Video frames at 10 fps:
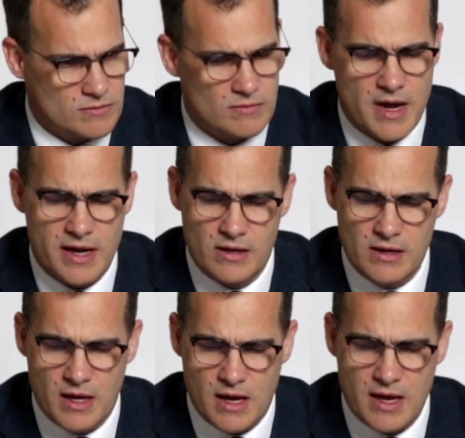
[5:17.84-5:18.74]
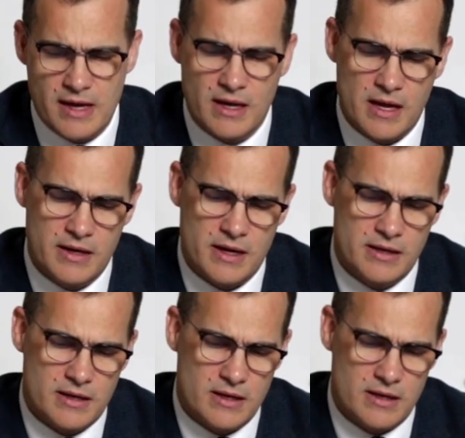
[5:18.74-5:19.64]
Right. Okay. And and
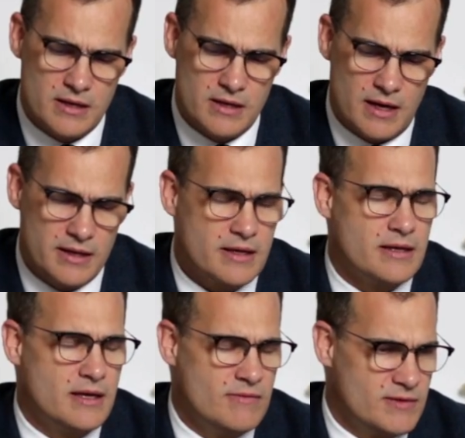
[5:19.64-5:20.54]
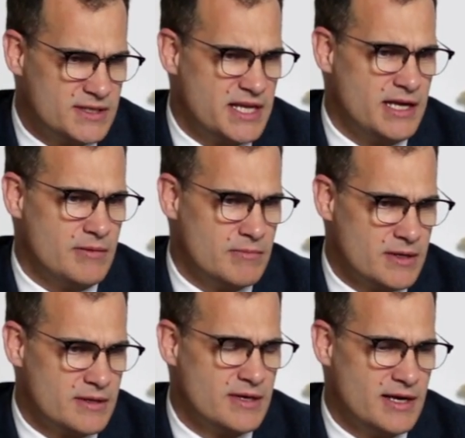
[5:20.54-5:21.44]
and given the team